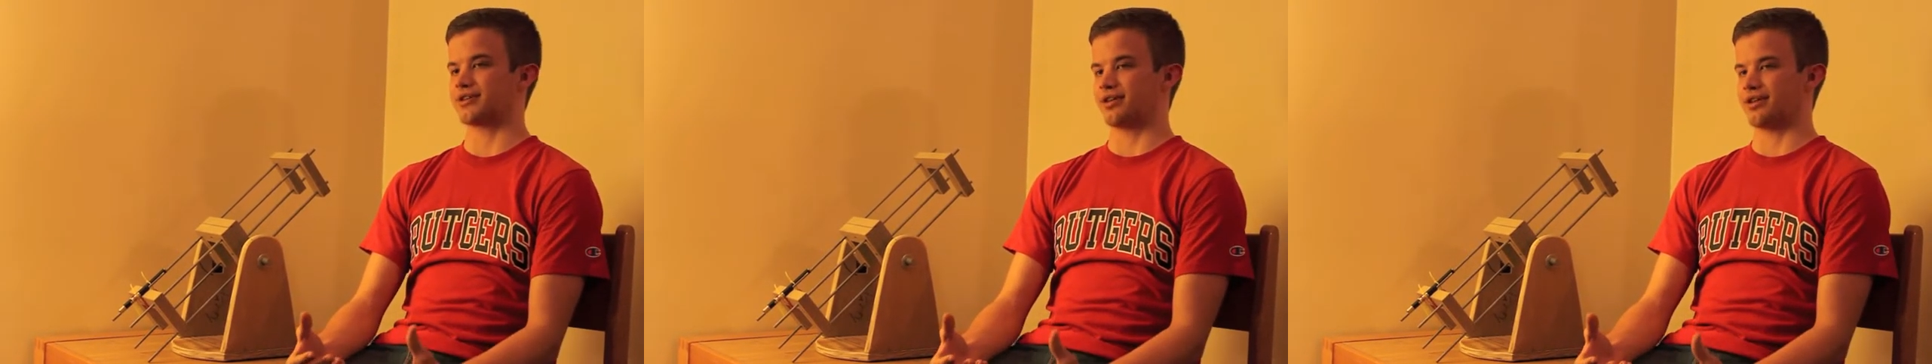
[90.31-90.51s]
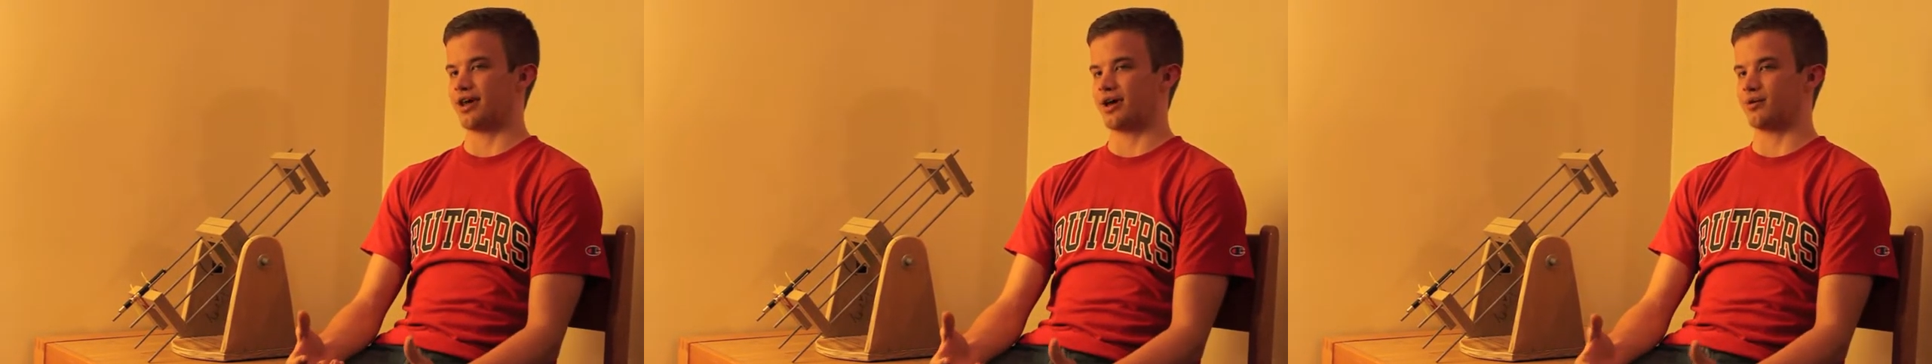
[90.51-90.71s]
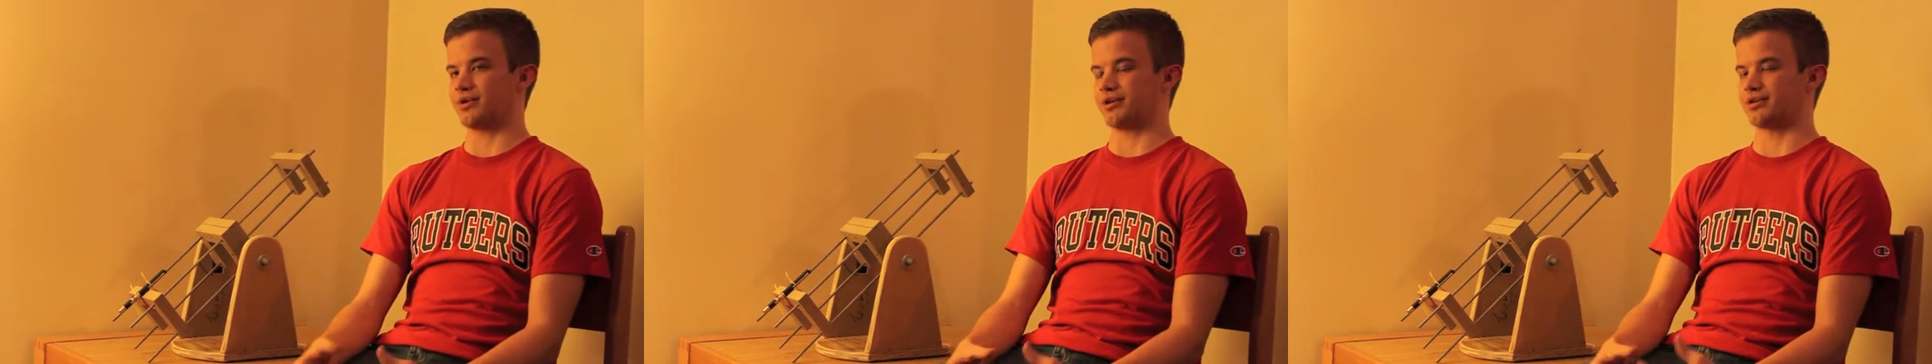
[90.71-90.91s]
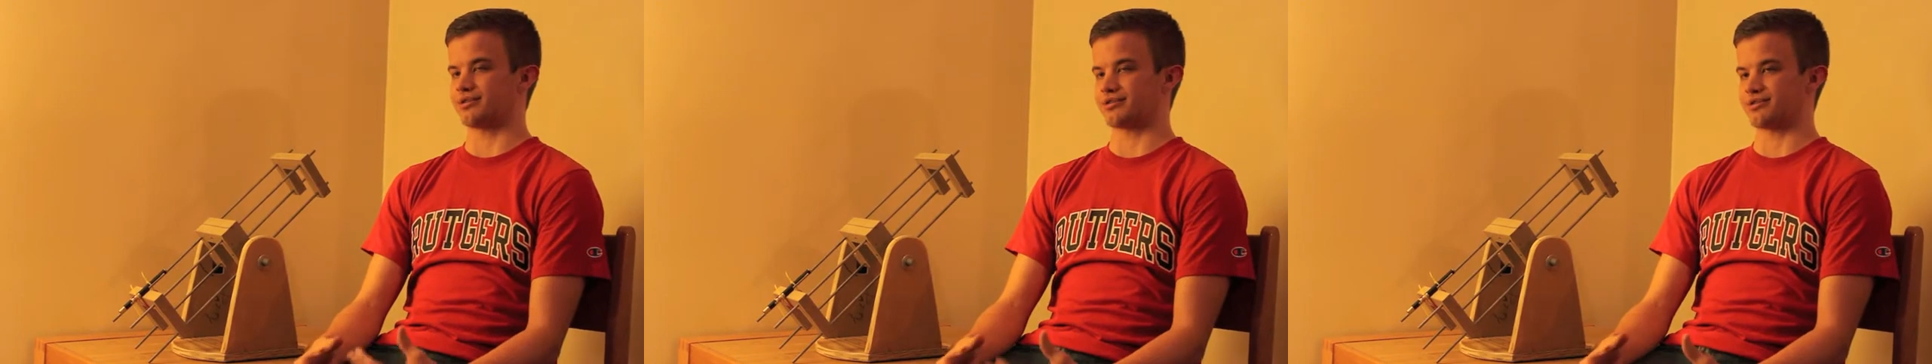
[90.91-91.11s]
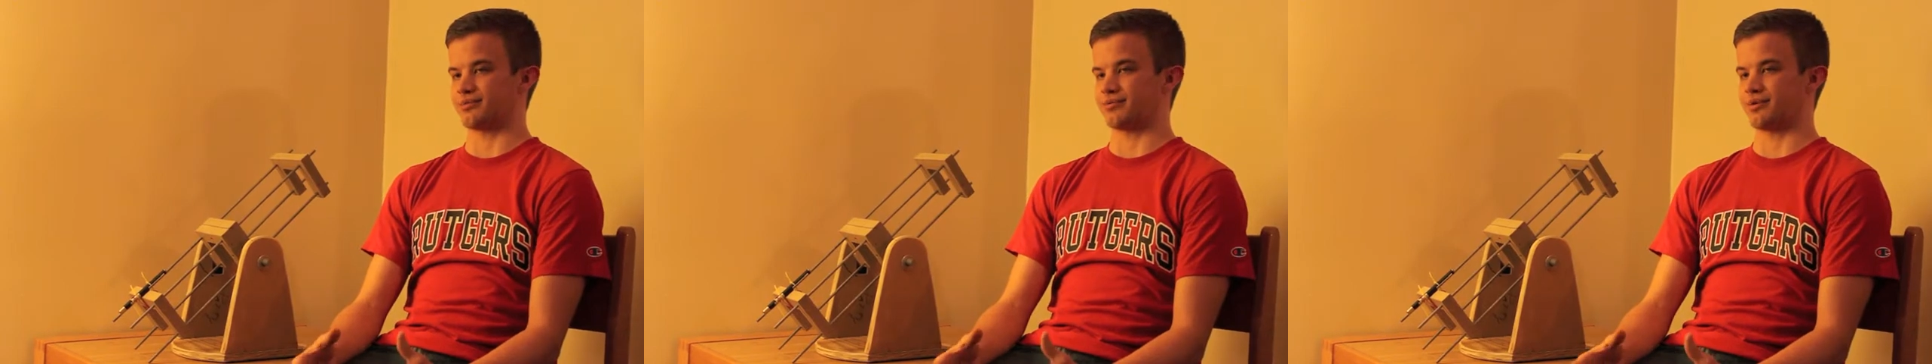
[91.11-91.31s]
on that we can
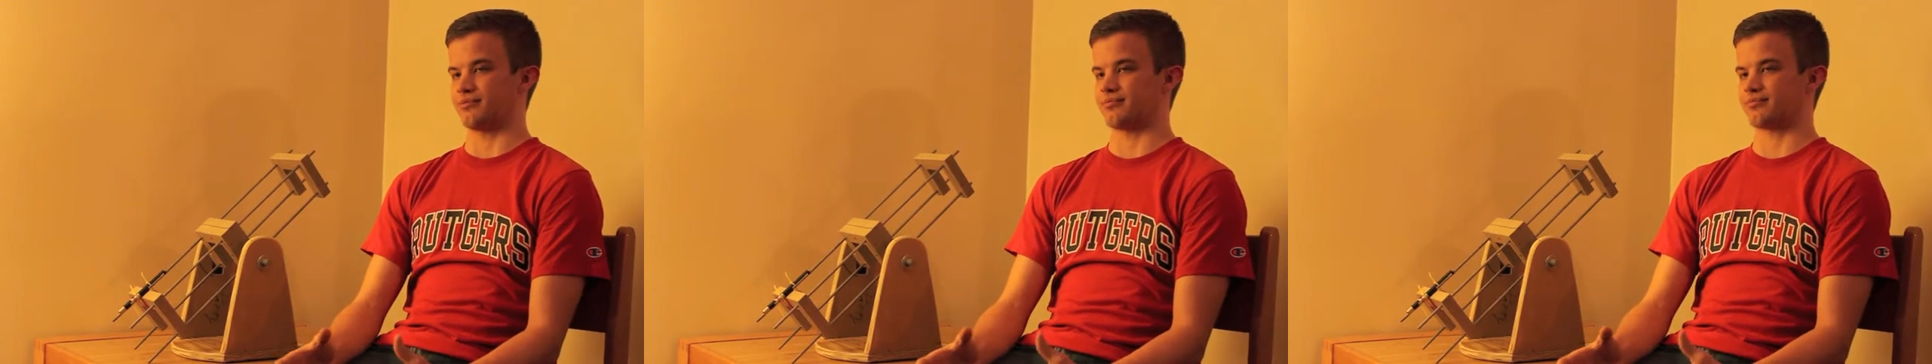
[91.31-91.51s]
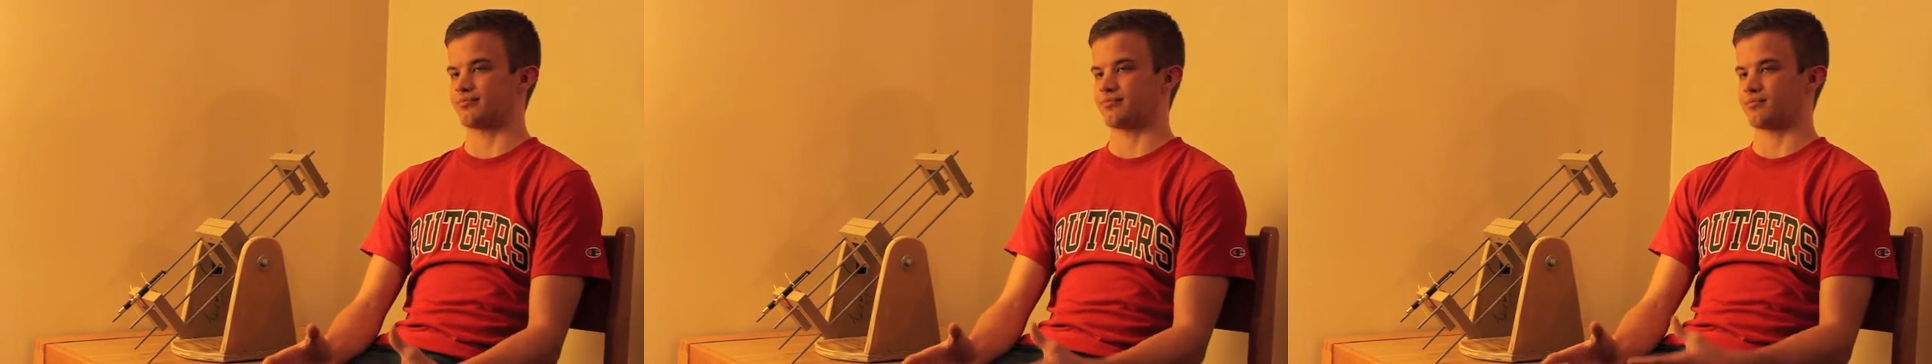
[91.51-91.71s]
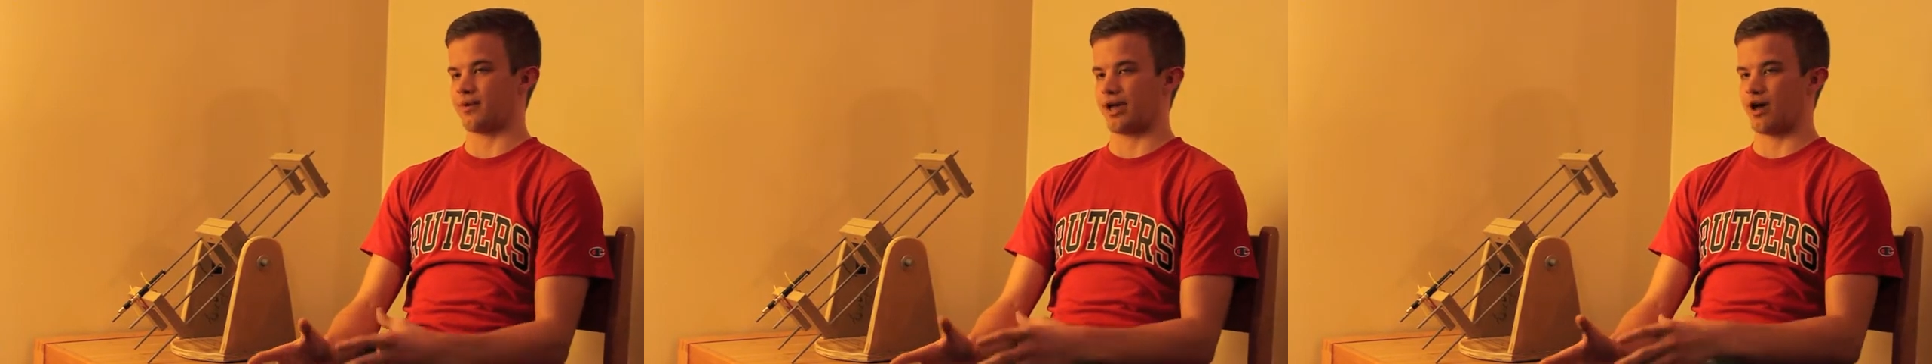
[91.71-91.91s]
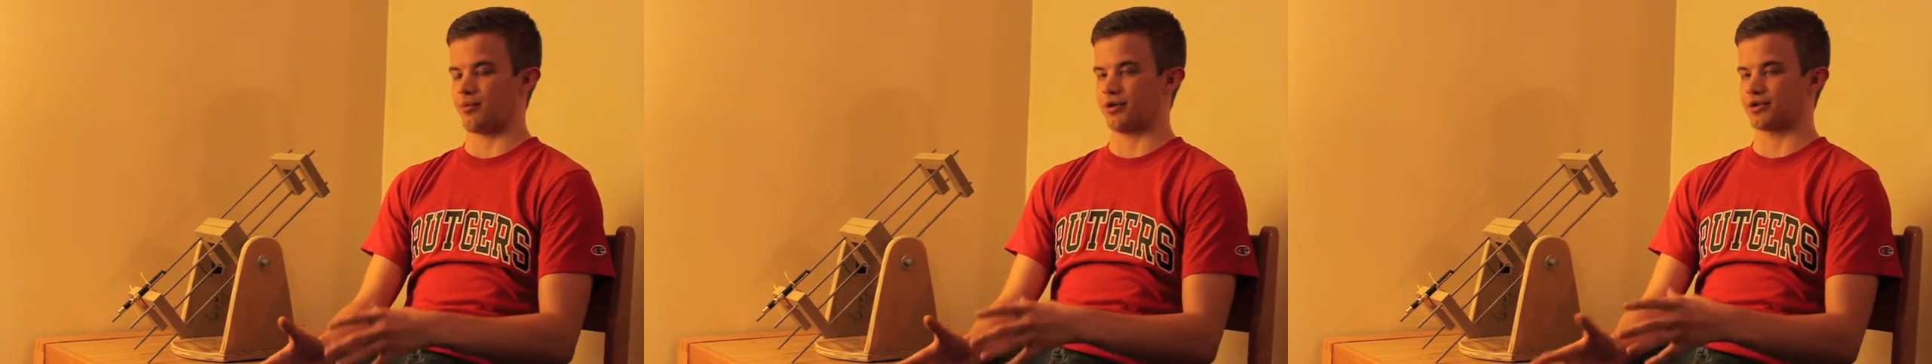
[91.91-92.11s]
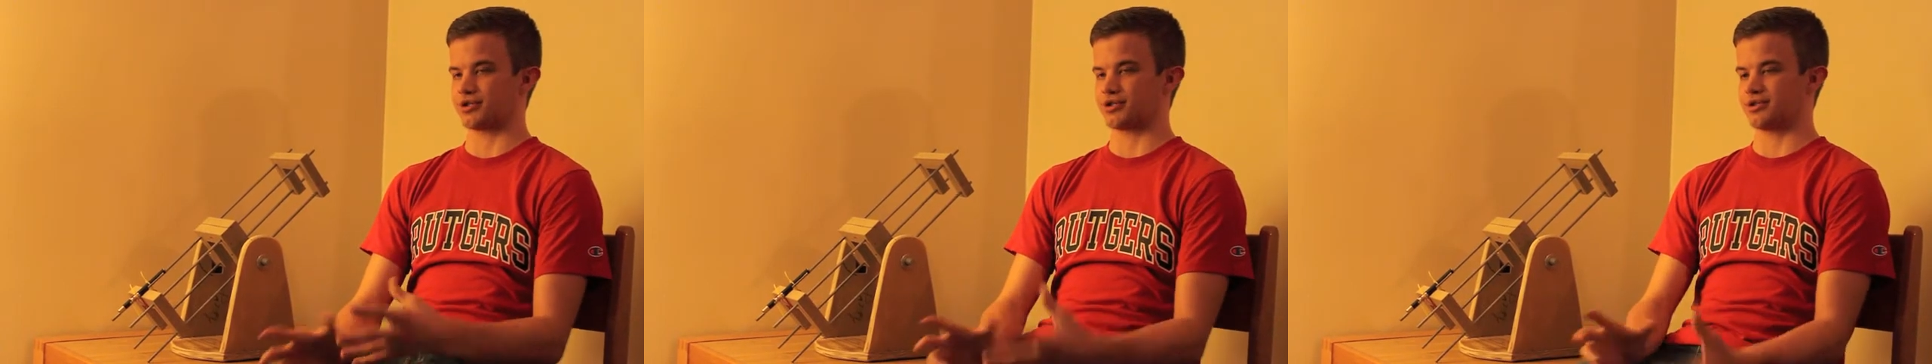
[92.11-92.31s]
determine how
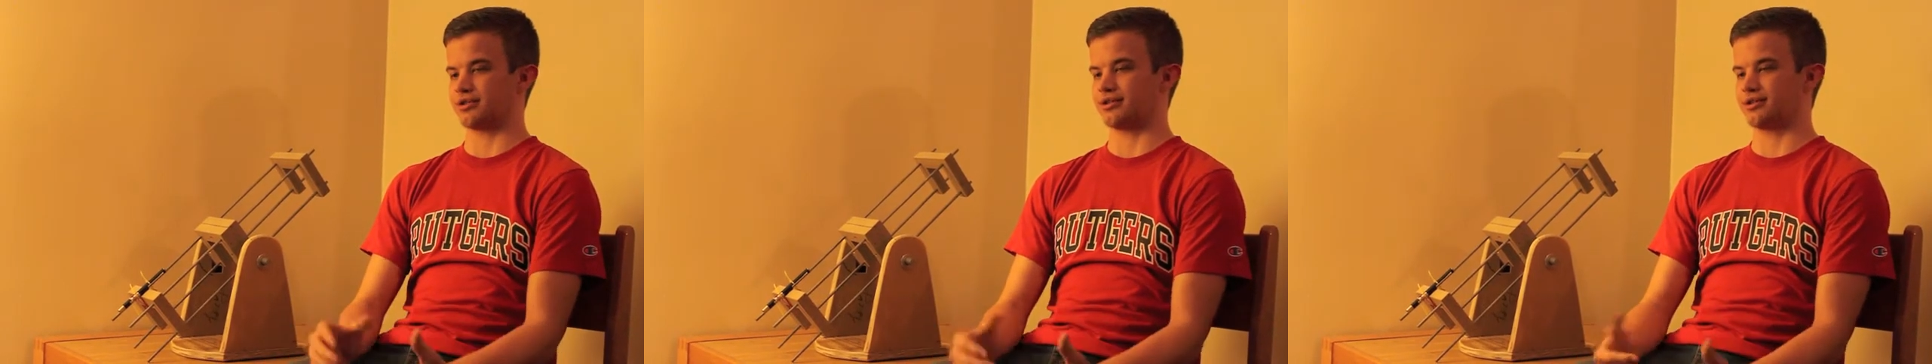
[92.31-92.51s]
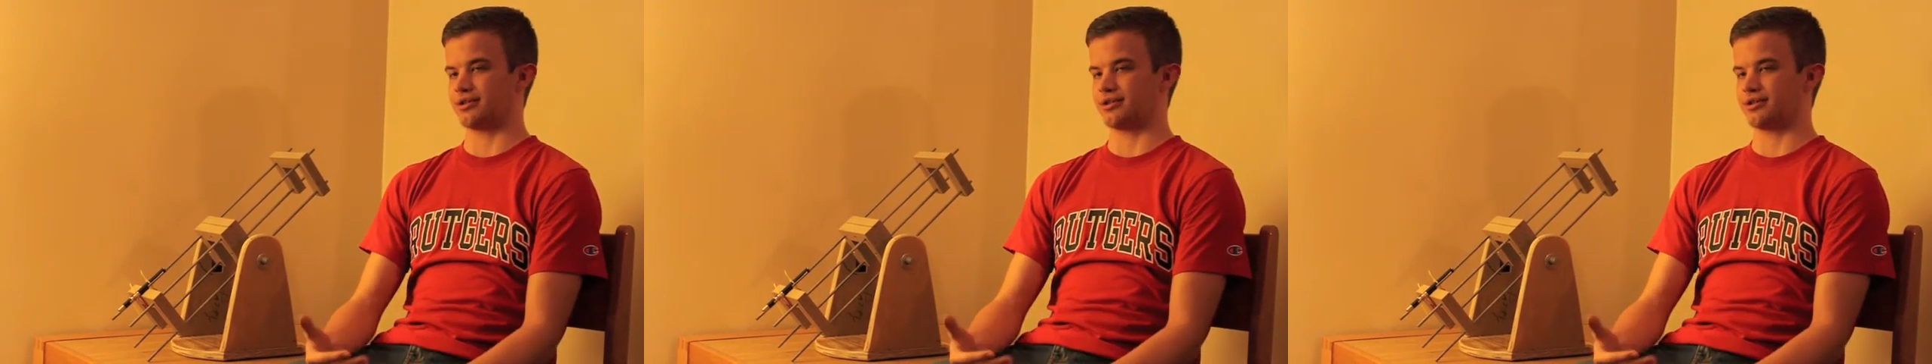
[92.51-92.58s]
much